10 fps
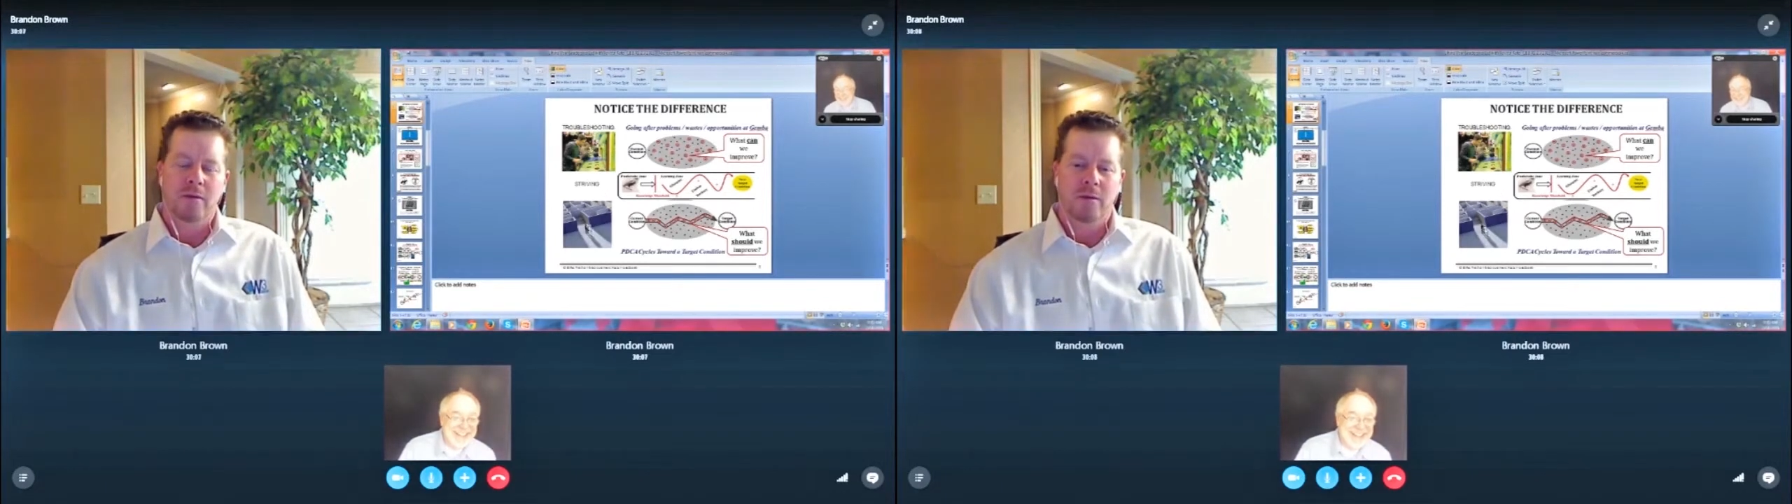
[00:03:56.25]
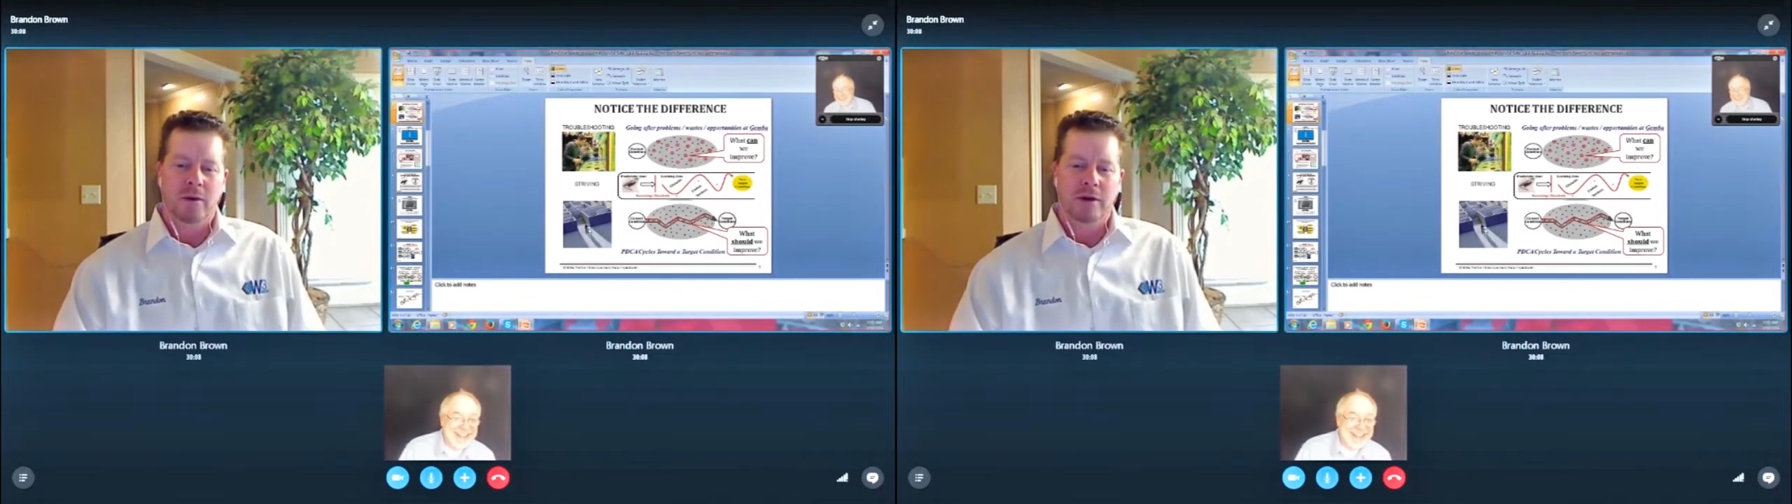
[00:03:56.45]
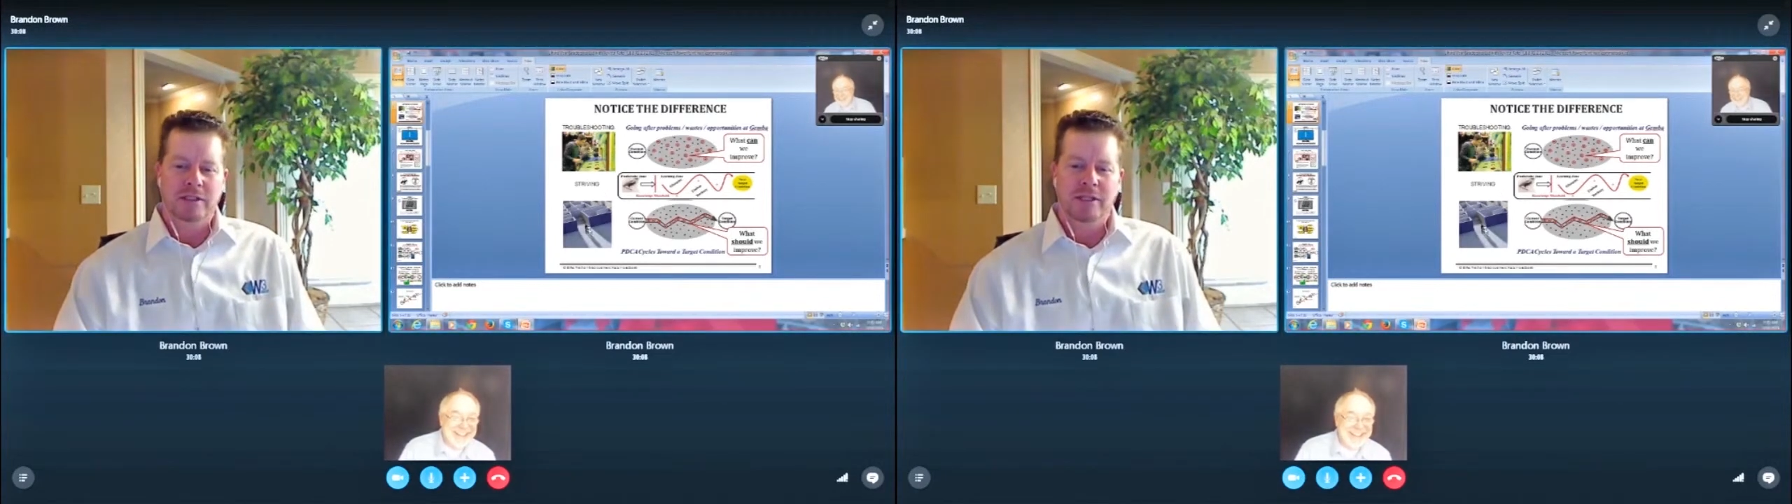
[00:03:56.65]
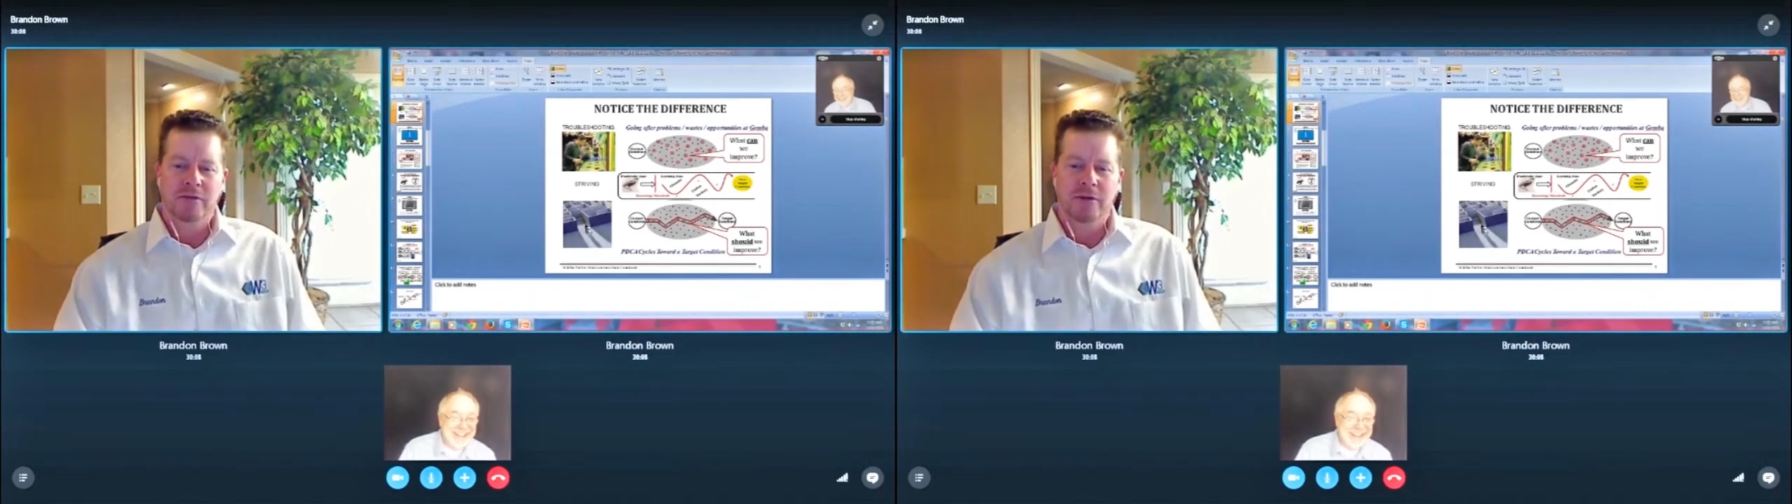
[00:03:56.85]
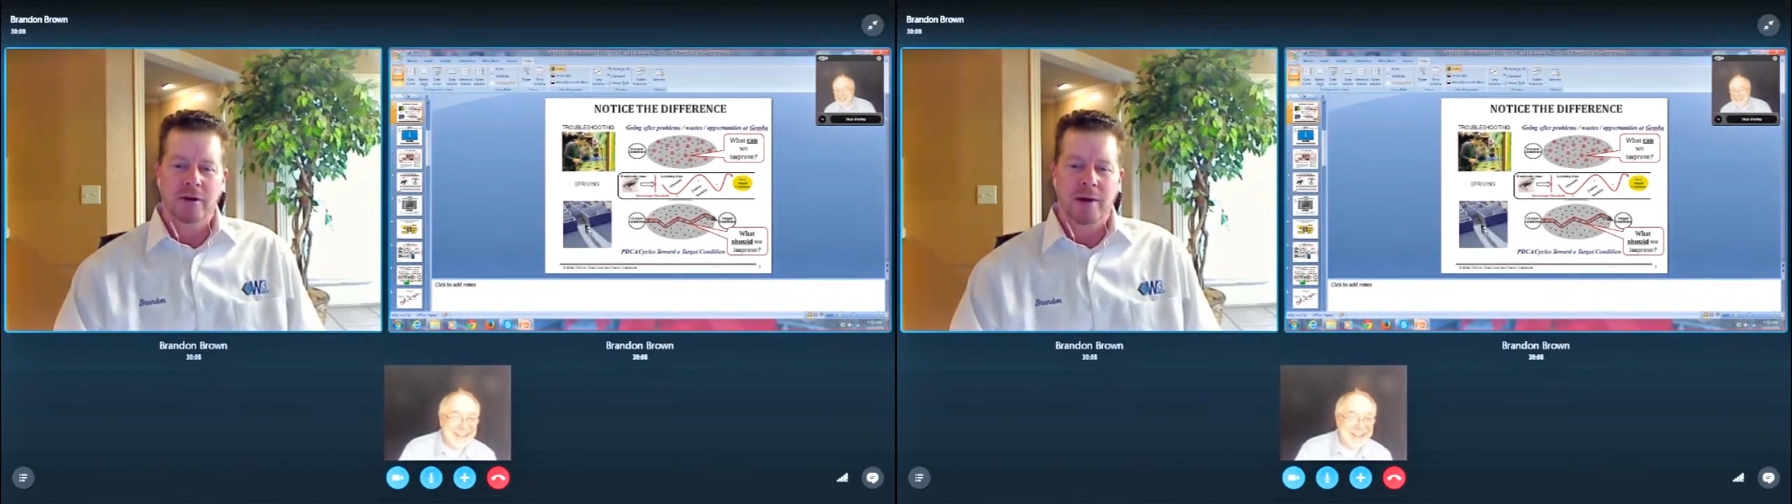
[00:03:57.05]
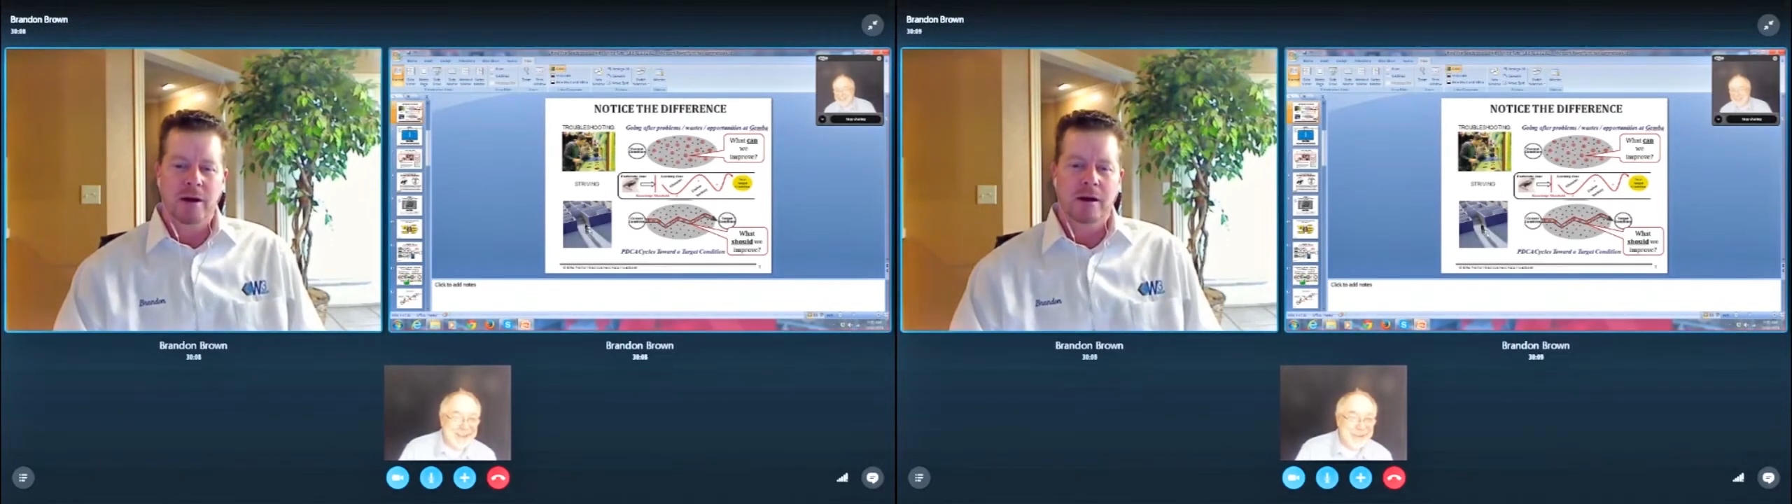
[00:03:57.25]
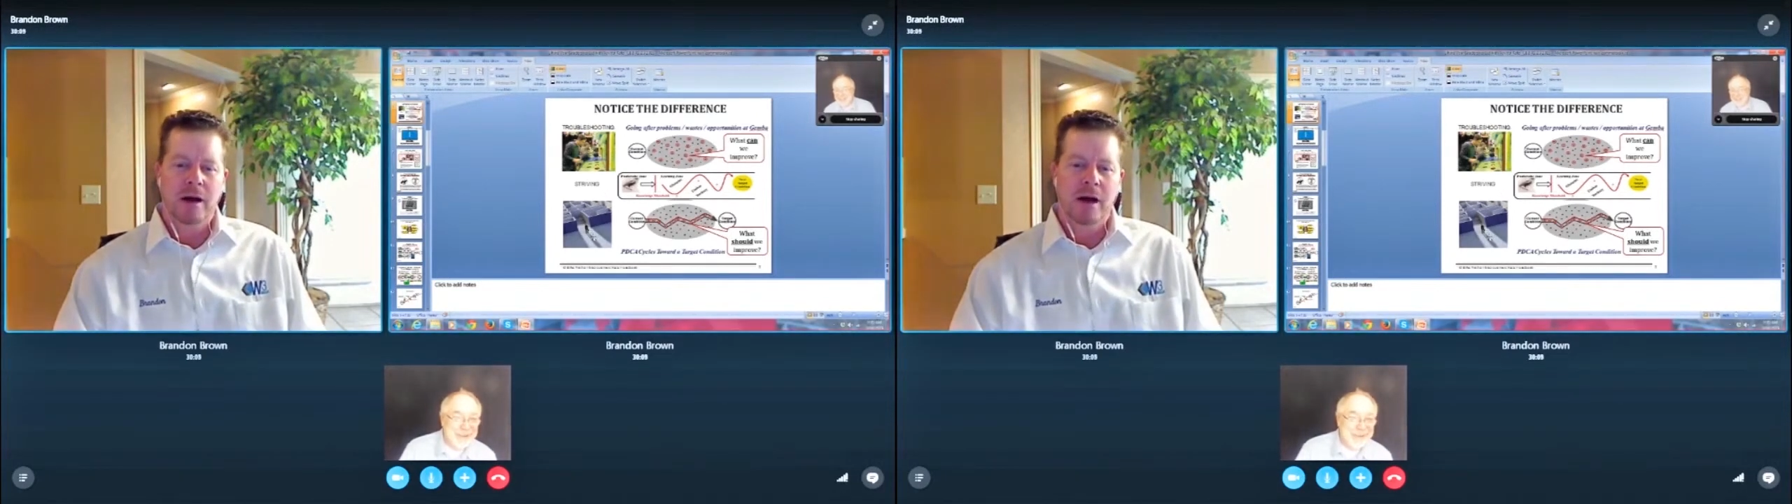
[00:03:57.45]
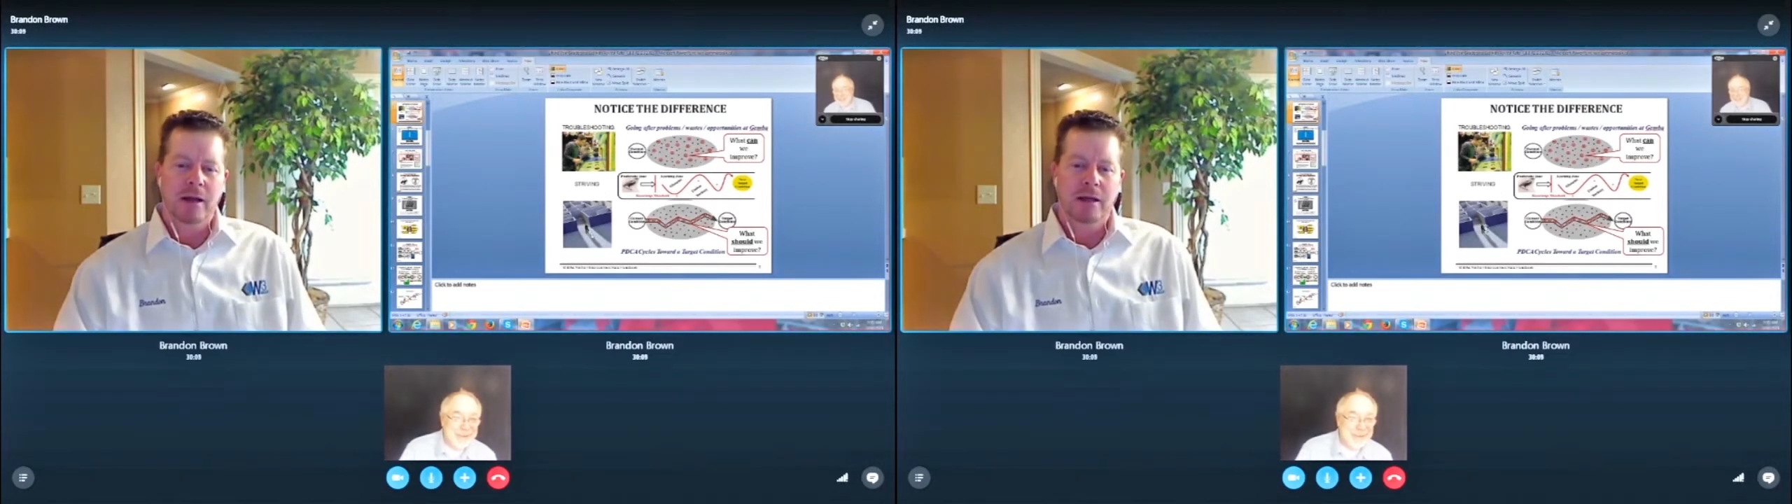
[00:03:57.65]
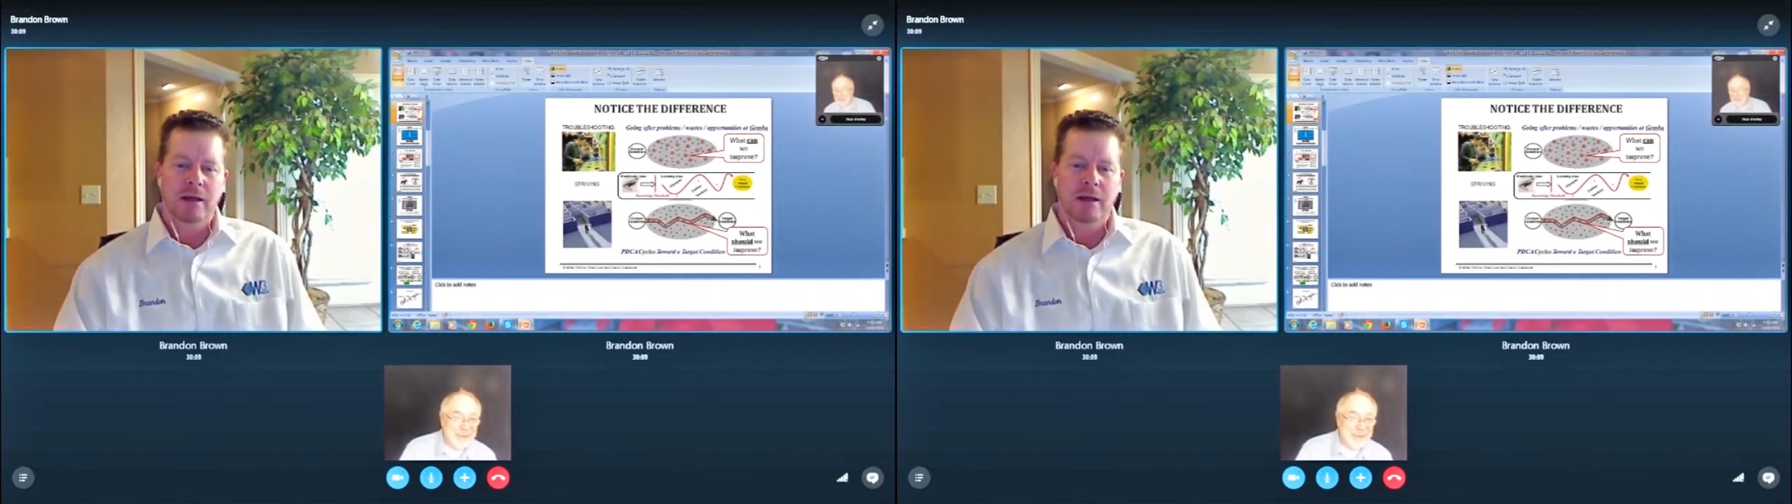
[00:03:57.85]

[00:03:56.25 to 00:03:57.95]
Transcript: What's different about Kata